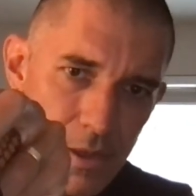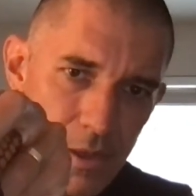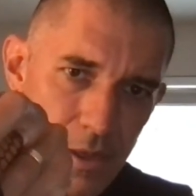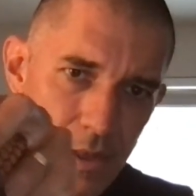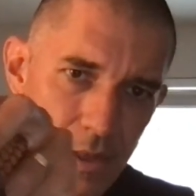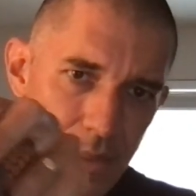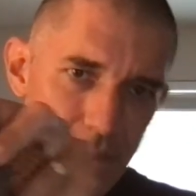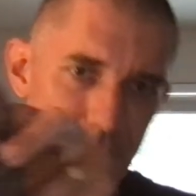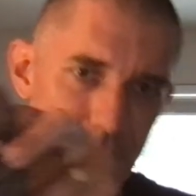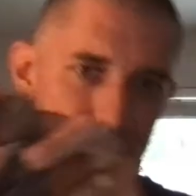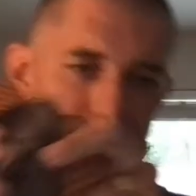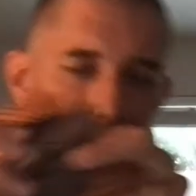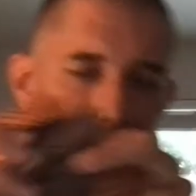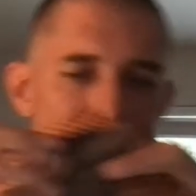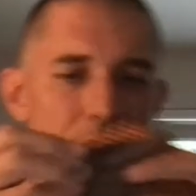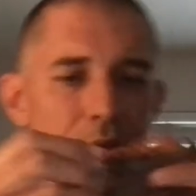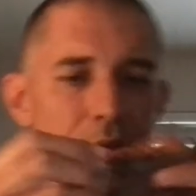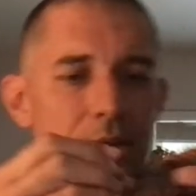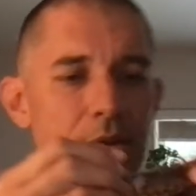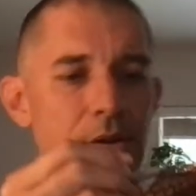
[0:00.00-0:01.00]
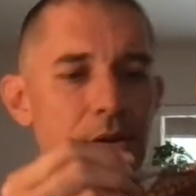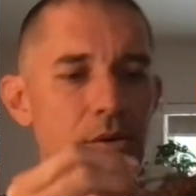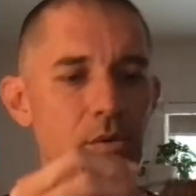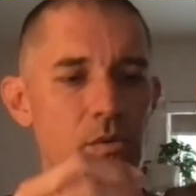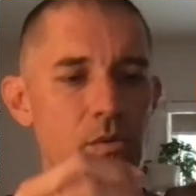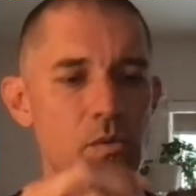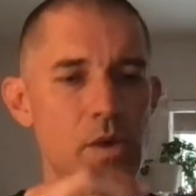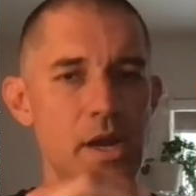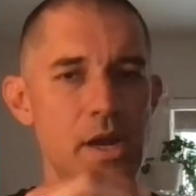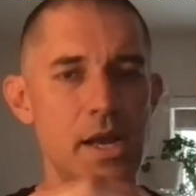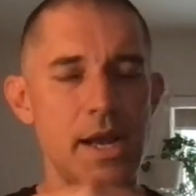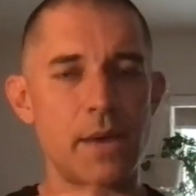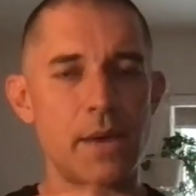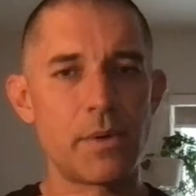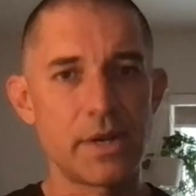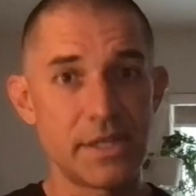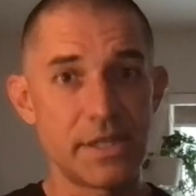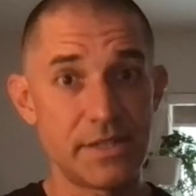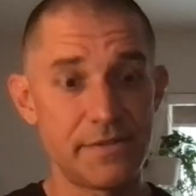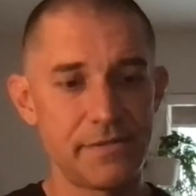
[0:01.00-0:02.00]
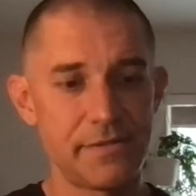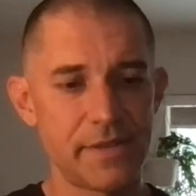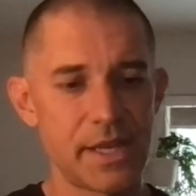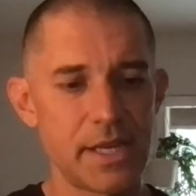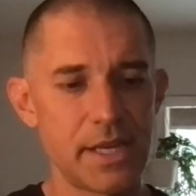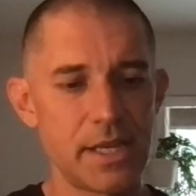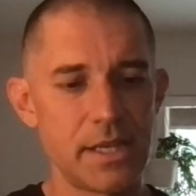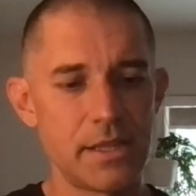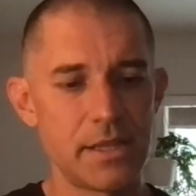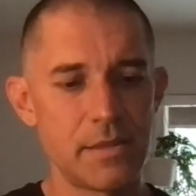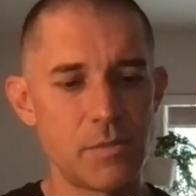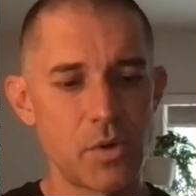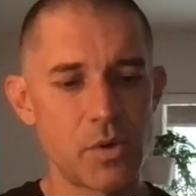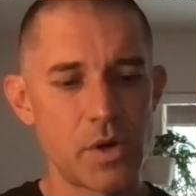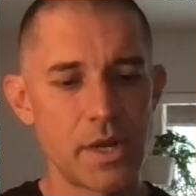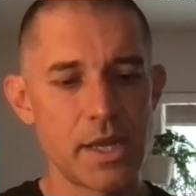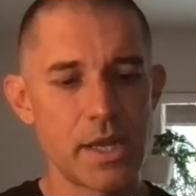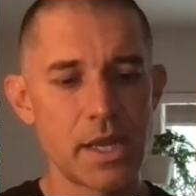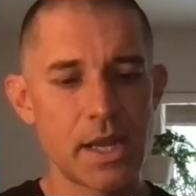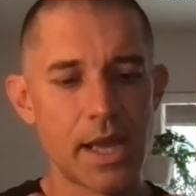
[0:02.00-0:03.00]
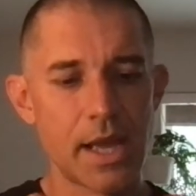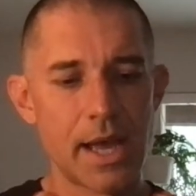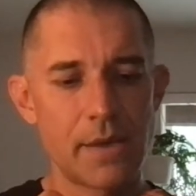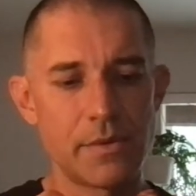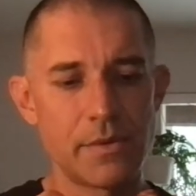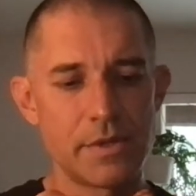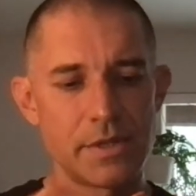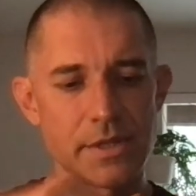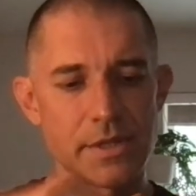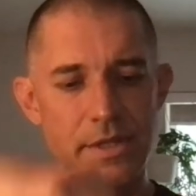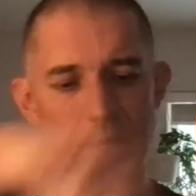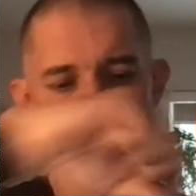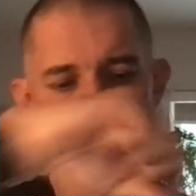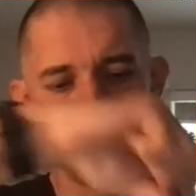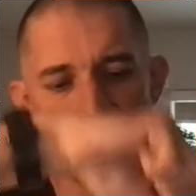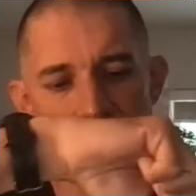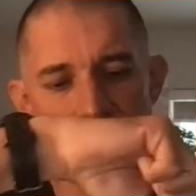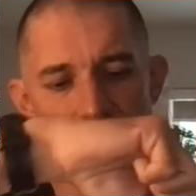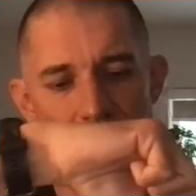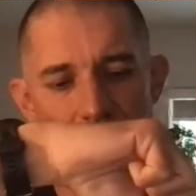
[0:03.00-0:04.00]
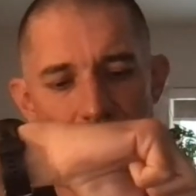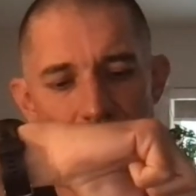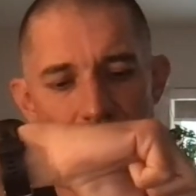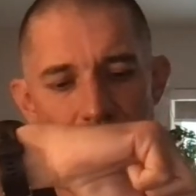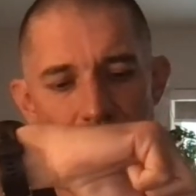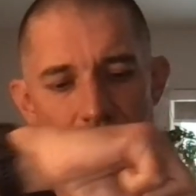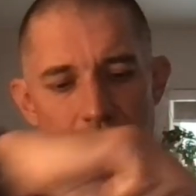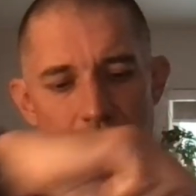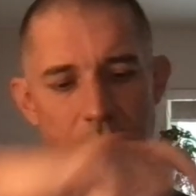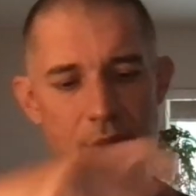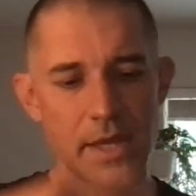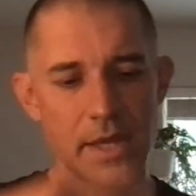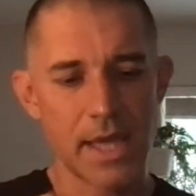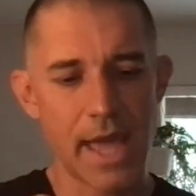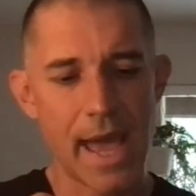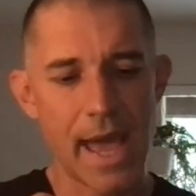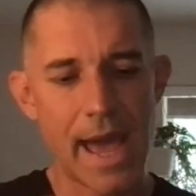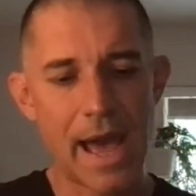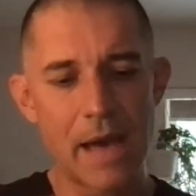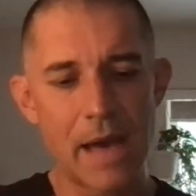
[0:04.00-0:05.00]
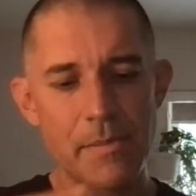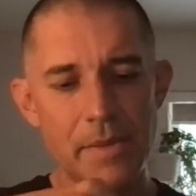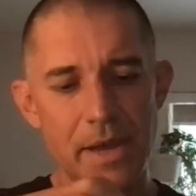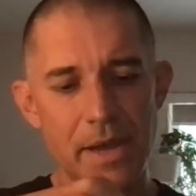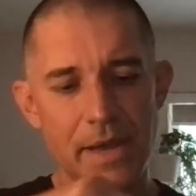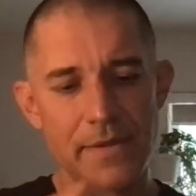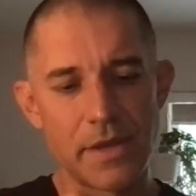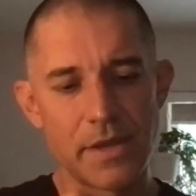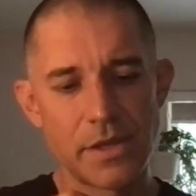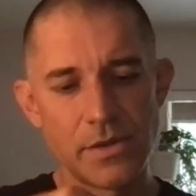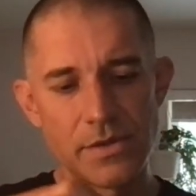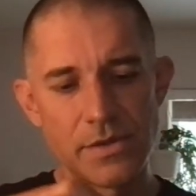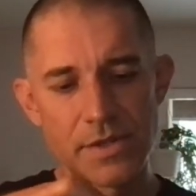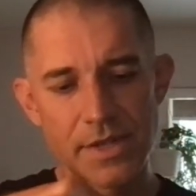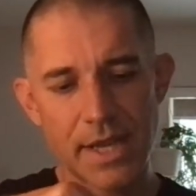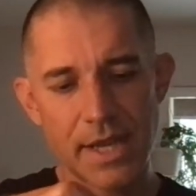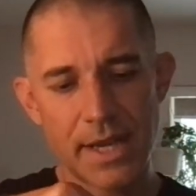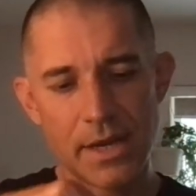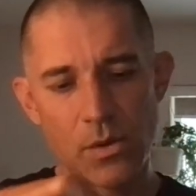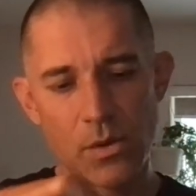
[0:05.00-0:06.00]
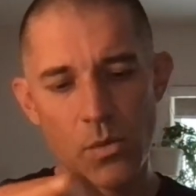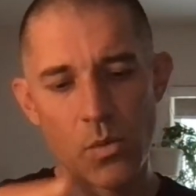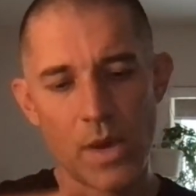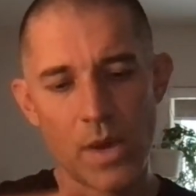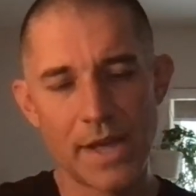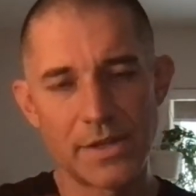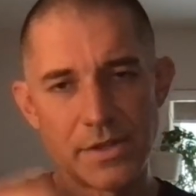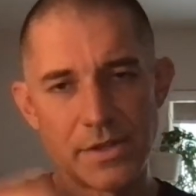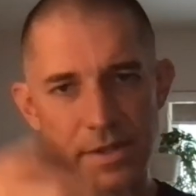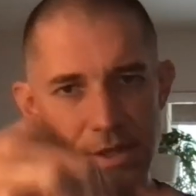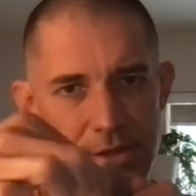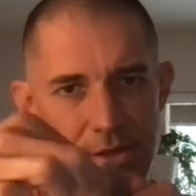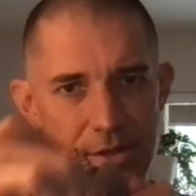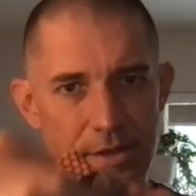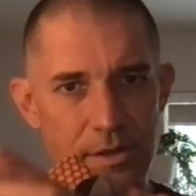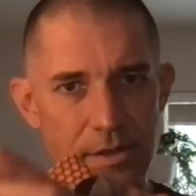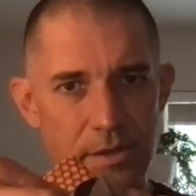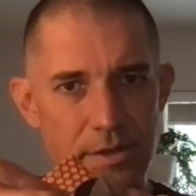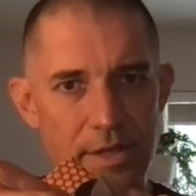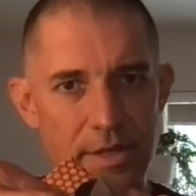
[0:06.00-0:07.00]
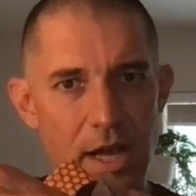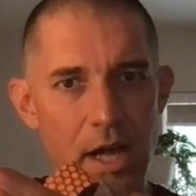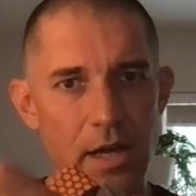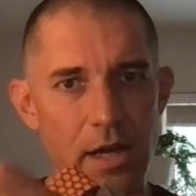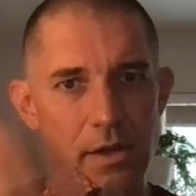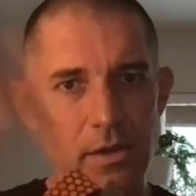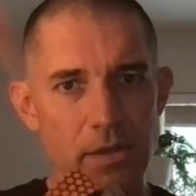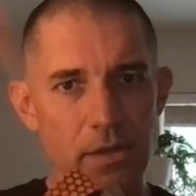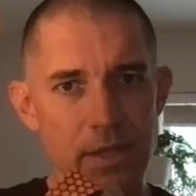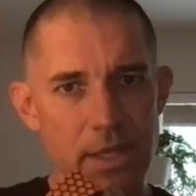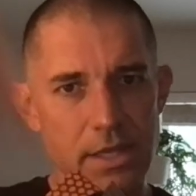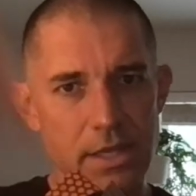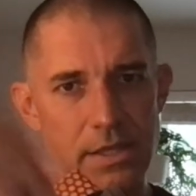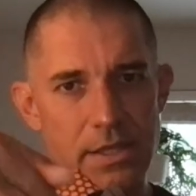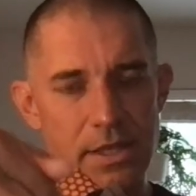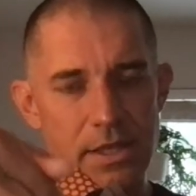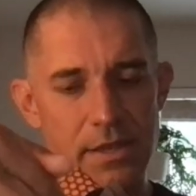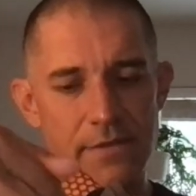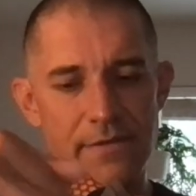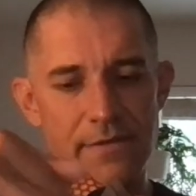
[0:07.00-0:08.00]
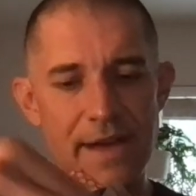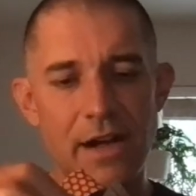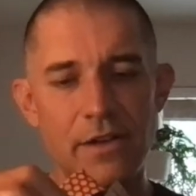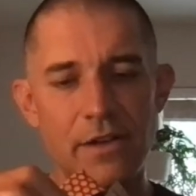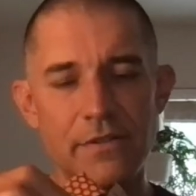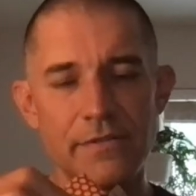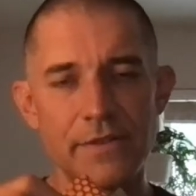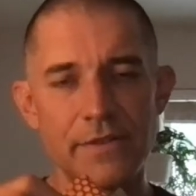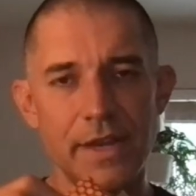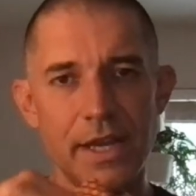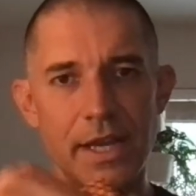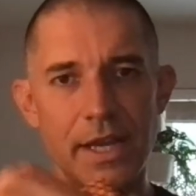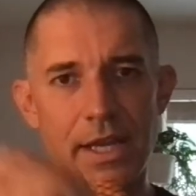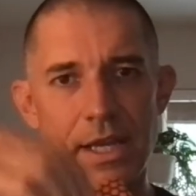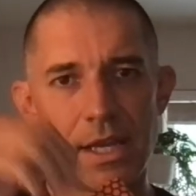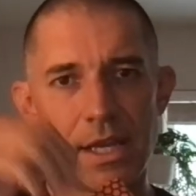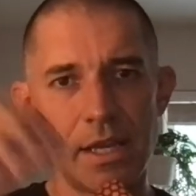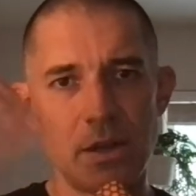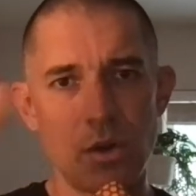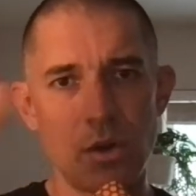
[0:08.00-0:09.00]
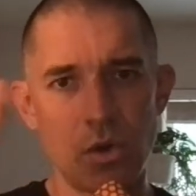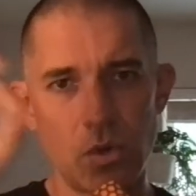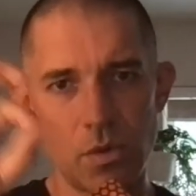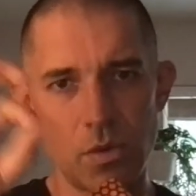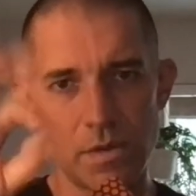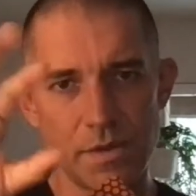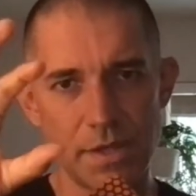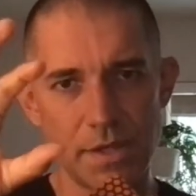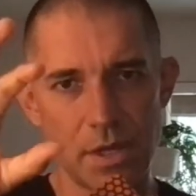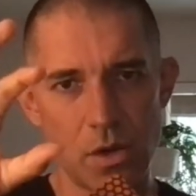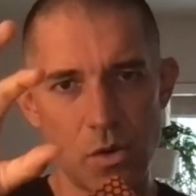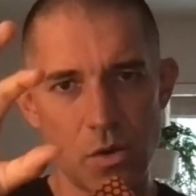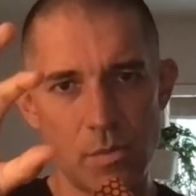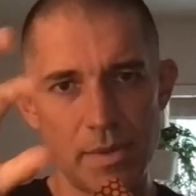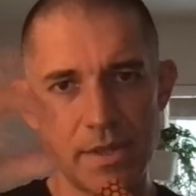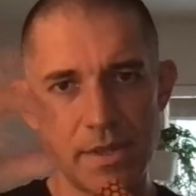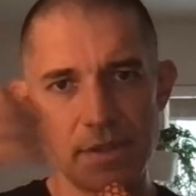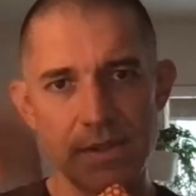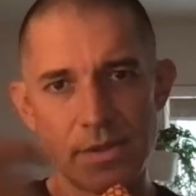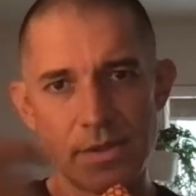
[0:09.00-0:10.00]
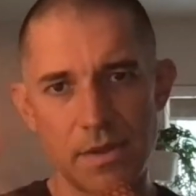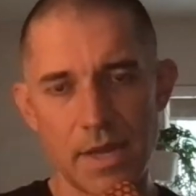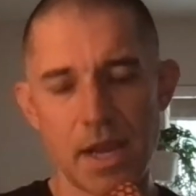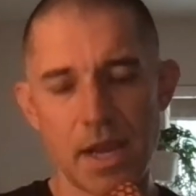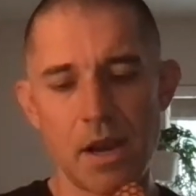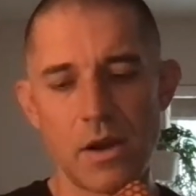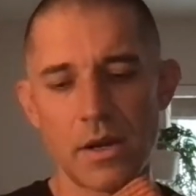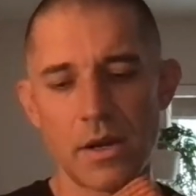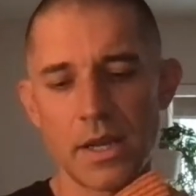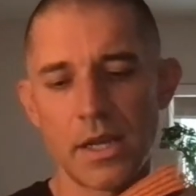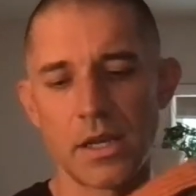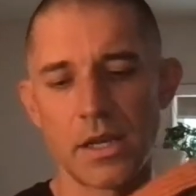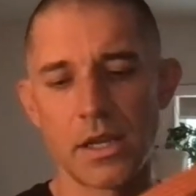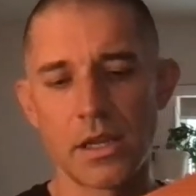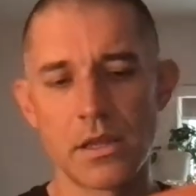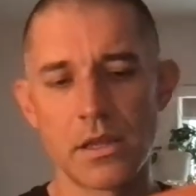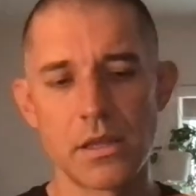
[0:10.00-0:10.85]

that when I want to deflate it in the morning, I would just undo the cap, and then you just kind of wedge this little toggle into the valve, and it holds it open so the air can